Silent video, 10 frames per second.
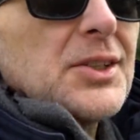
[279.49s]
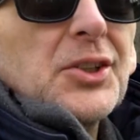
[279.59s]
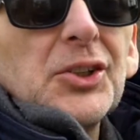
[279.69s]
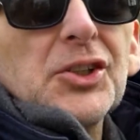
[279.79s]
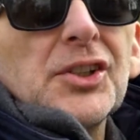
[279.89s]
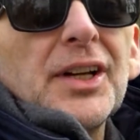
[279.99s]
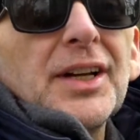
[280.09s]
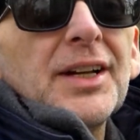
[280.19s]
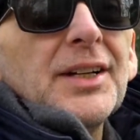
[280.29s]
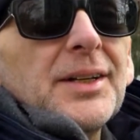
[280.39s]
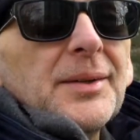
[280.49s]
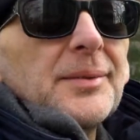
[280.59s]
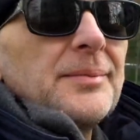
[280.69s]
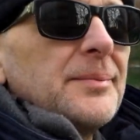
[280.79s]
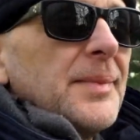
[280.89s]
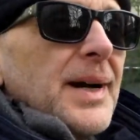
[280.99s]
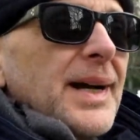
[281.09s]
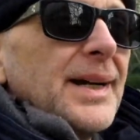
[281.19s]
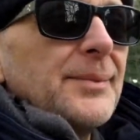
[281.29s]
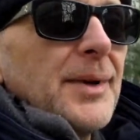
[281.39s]
So it looks like uh,
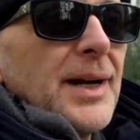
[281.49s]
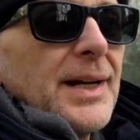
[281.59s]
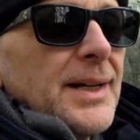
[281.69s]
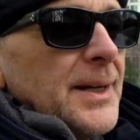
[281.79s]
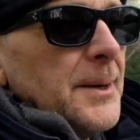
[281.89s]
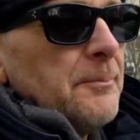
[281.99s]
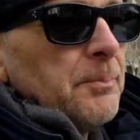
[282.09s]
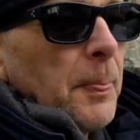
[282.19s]
my, my uh,